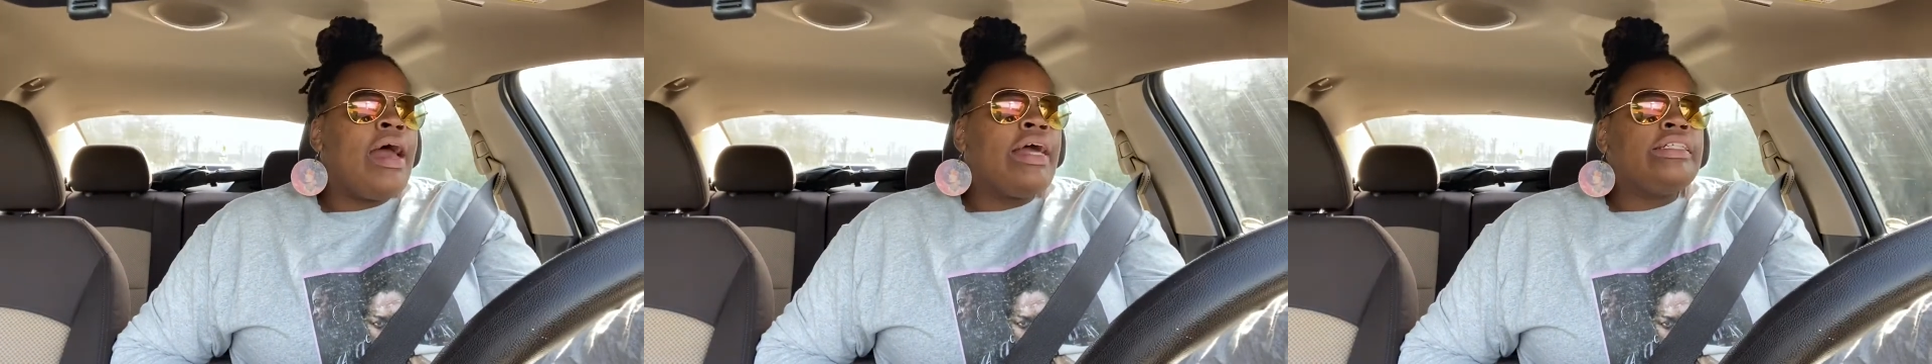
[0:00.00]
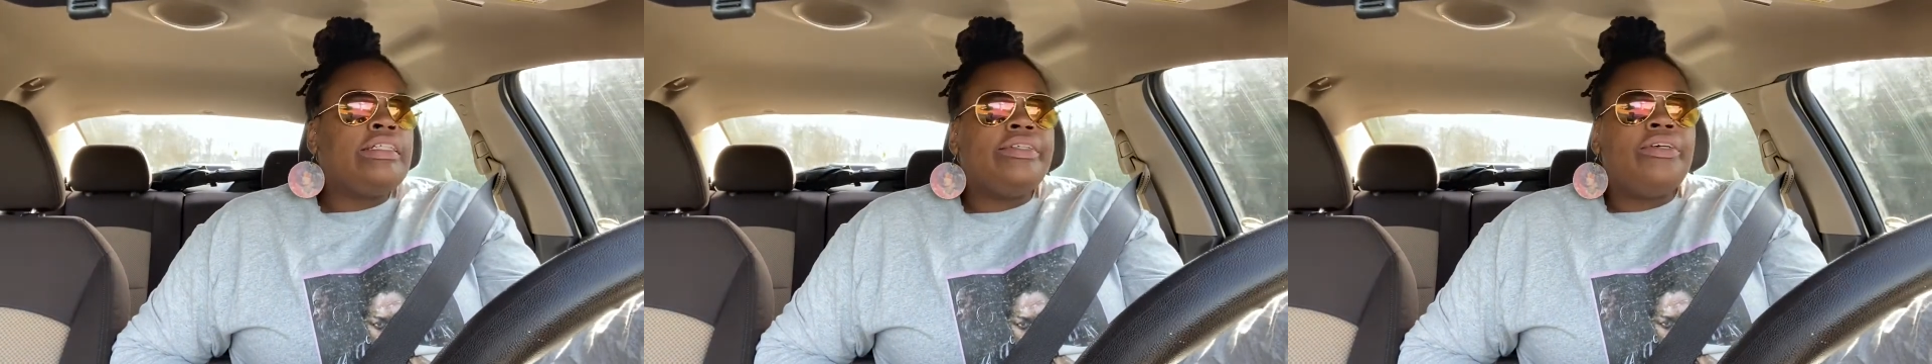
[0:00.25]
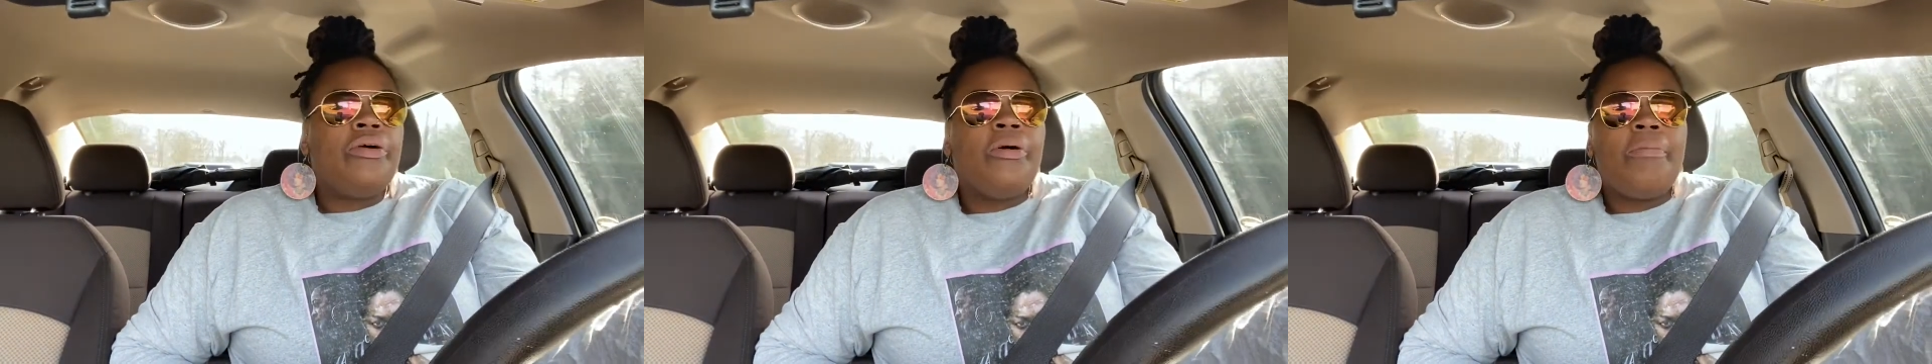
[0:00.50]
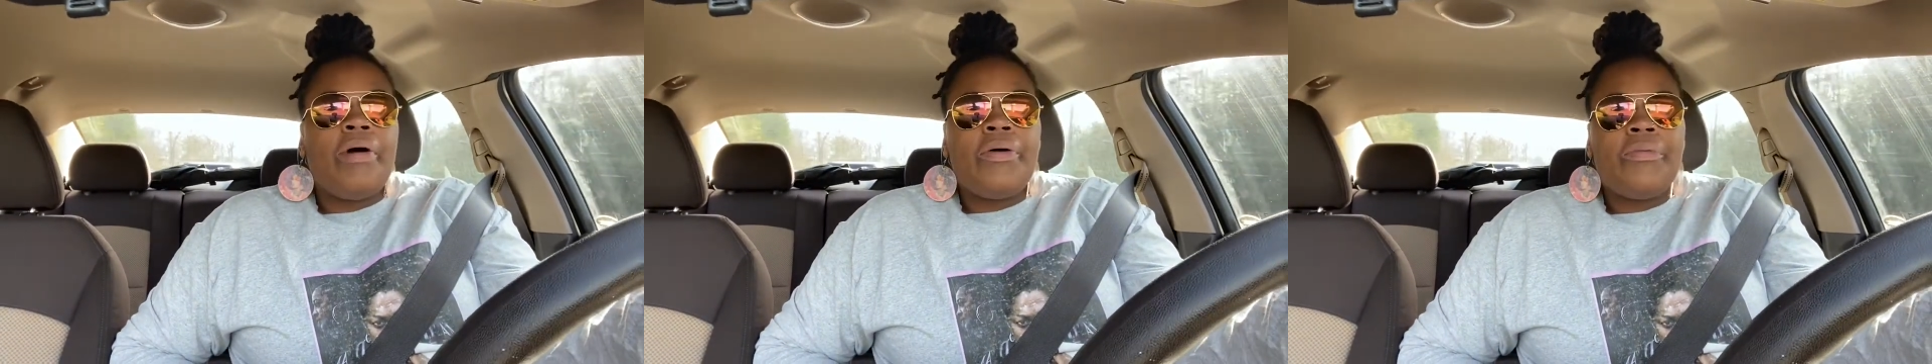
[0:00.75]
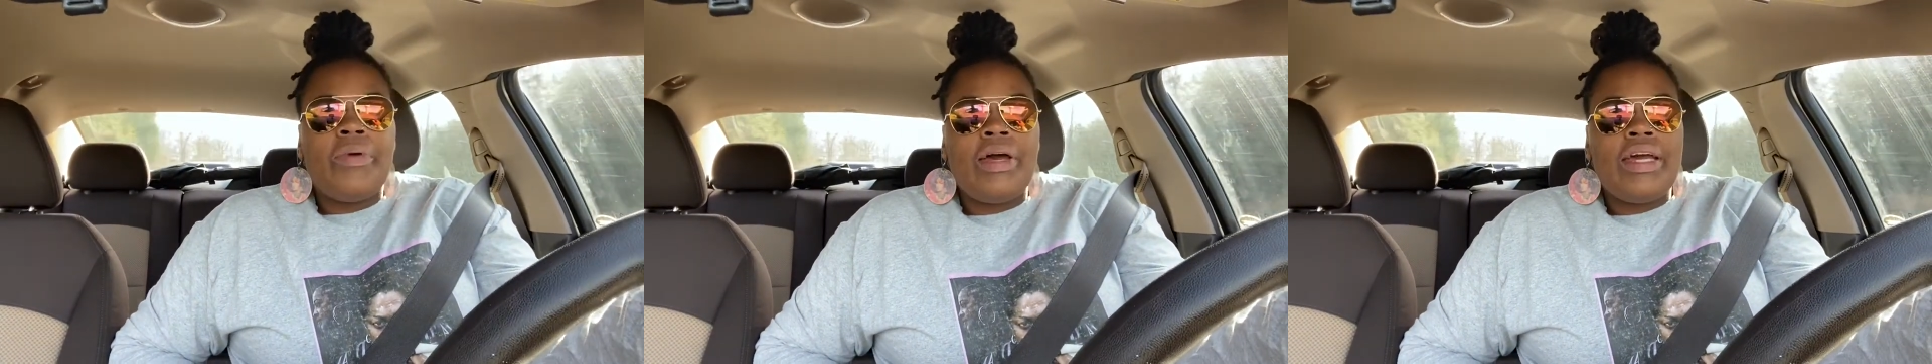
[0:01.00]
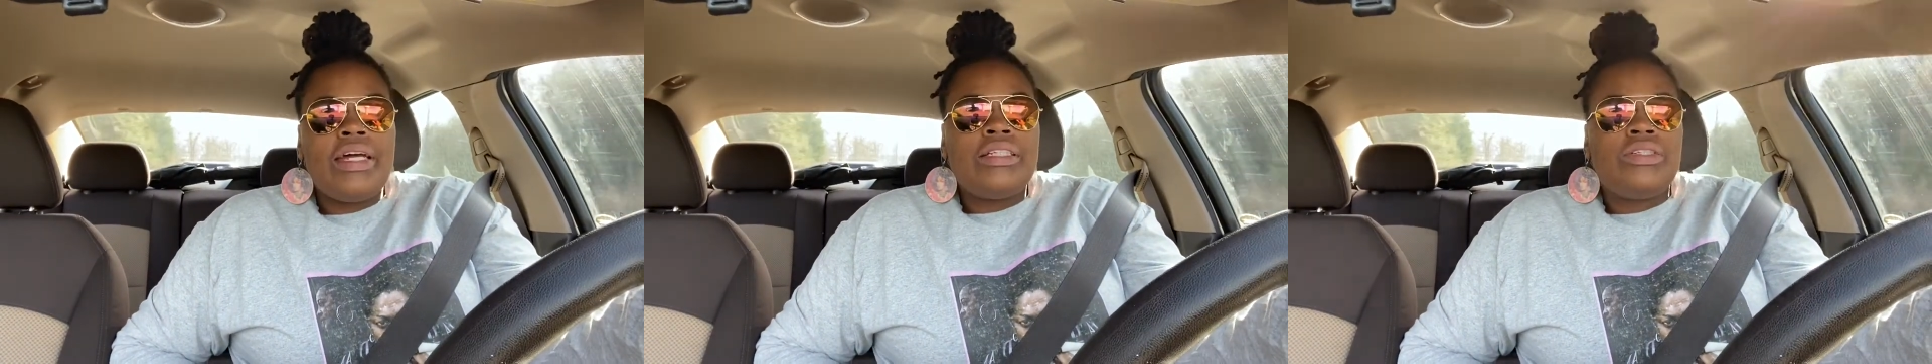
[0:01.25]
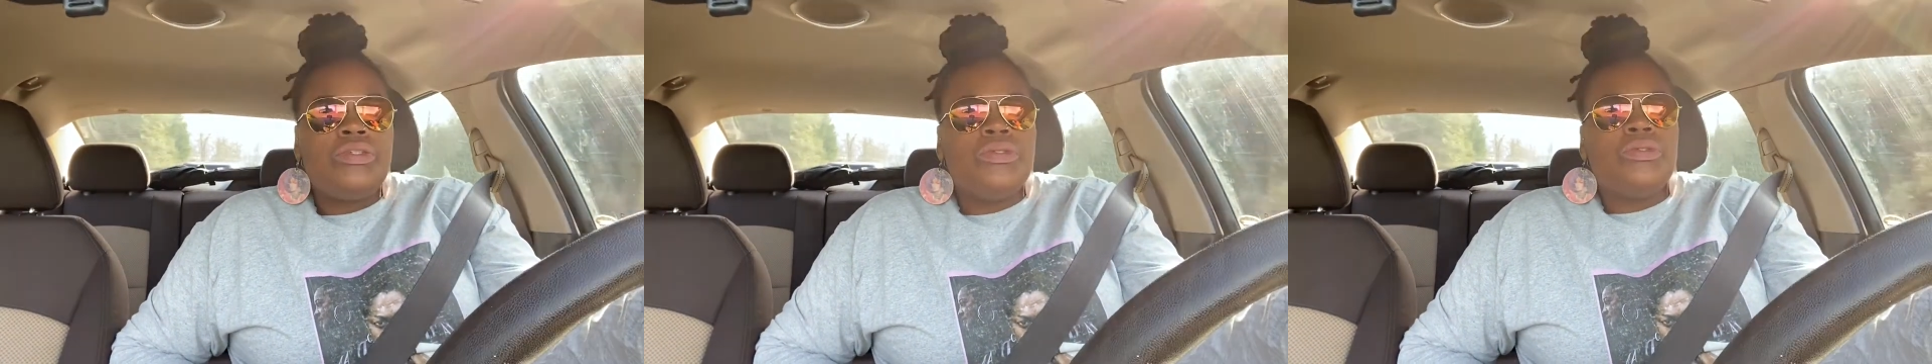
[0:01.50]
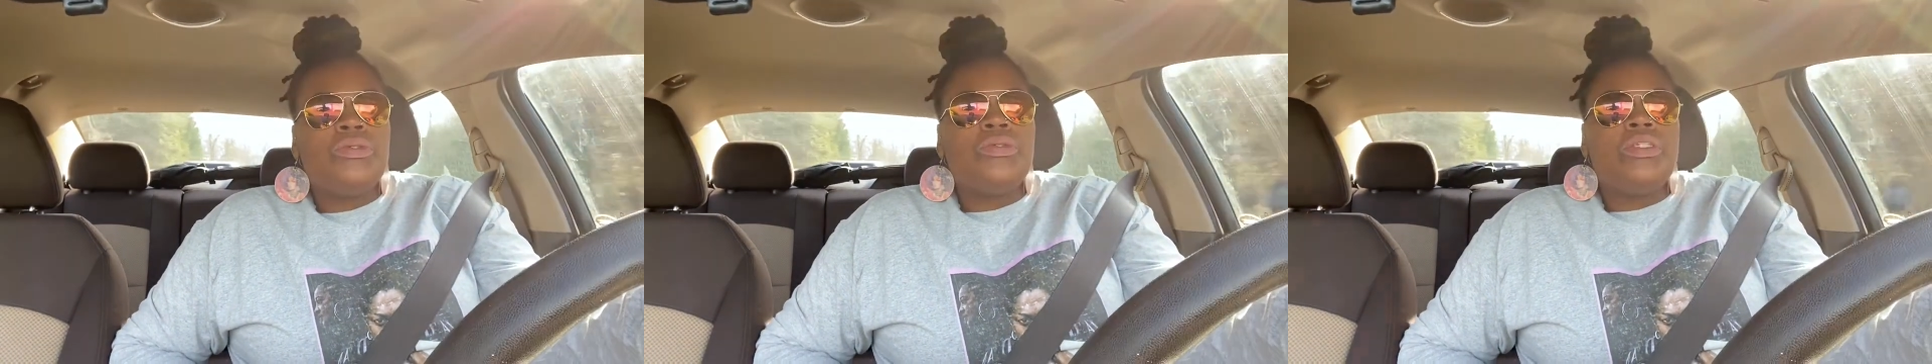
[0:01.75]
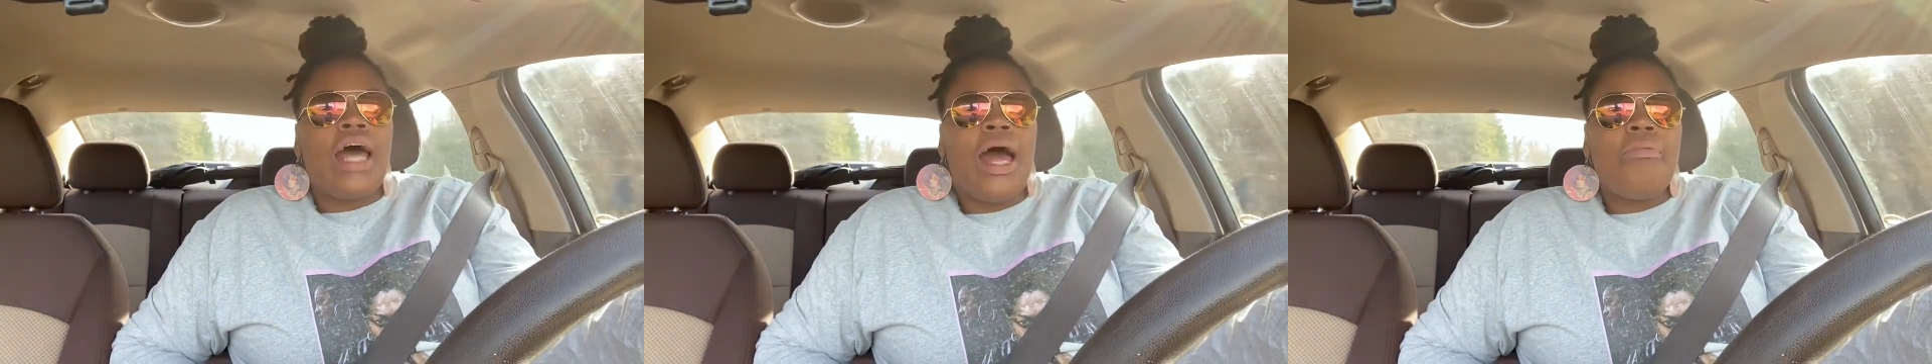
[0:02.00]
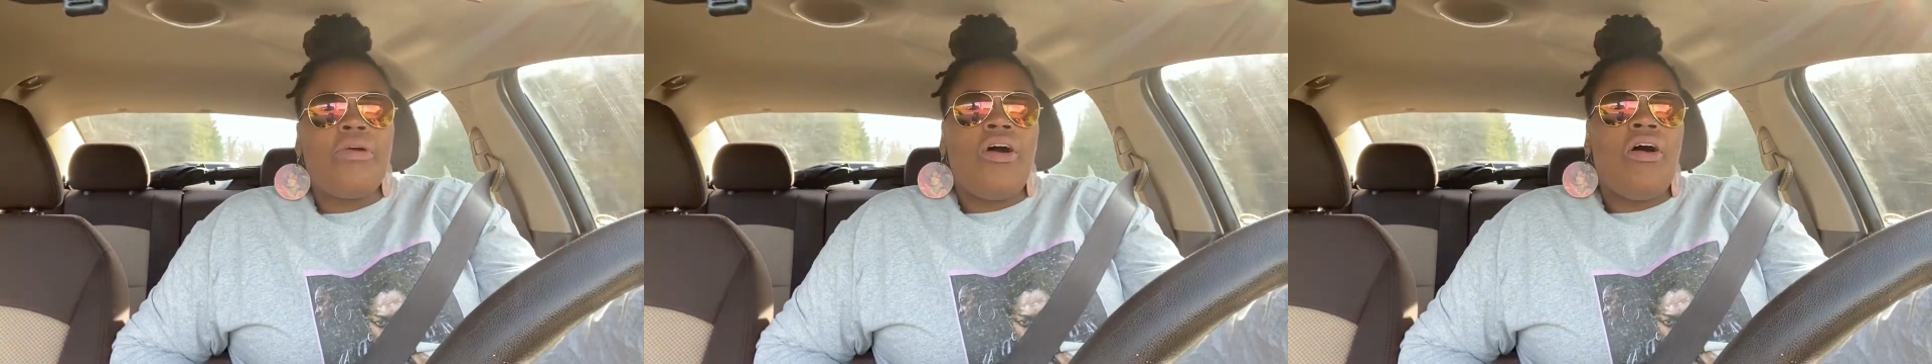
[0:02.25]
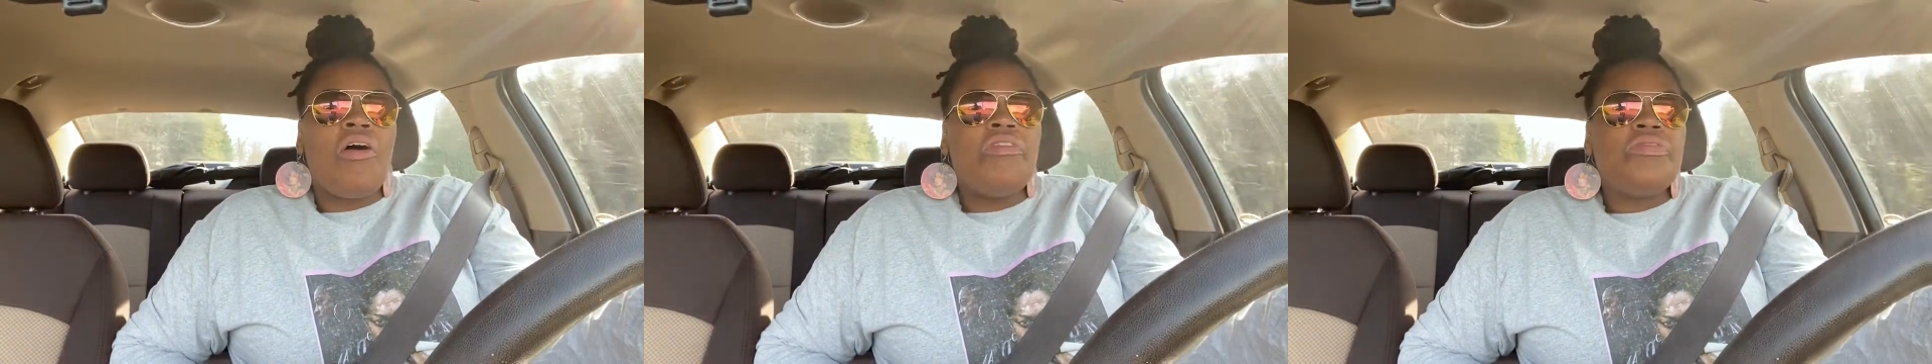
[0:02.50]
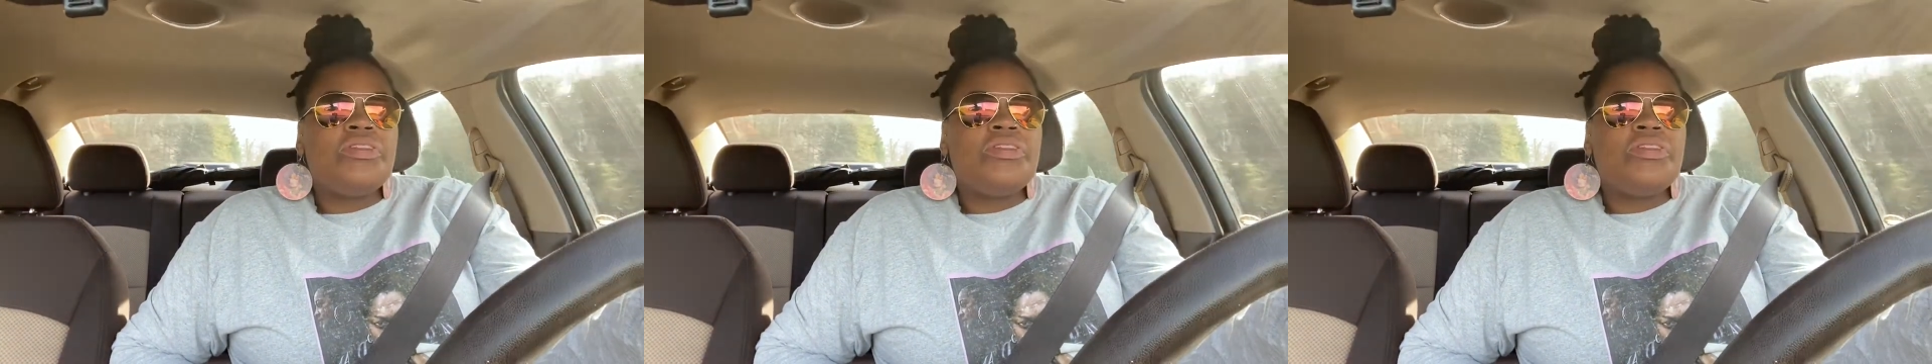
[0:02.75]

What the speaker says: actually on my way to Top Golf,